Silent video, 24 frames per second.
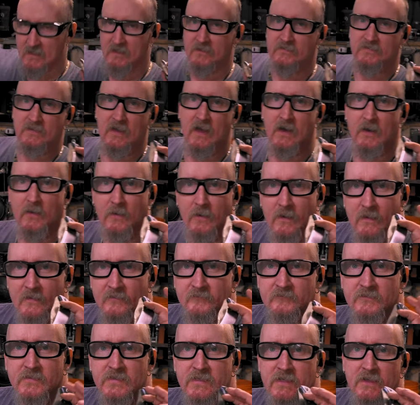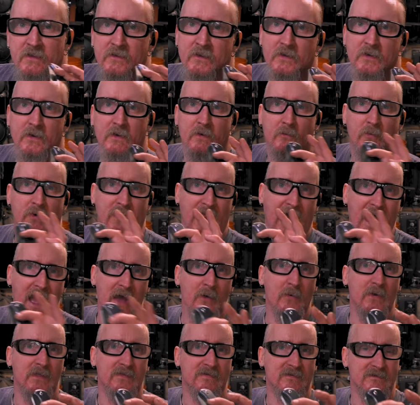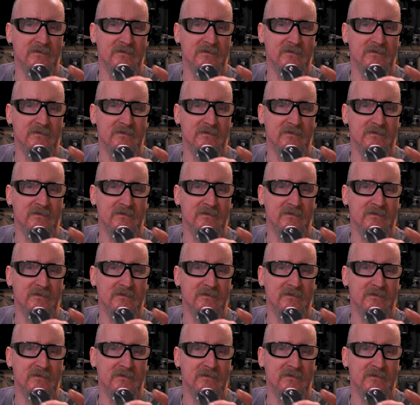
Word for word: So what I would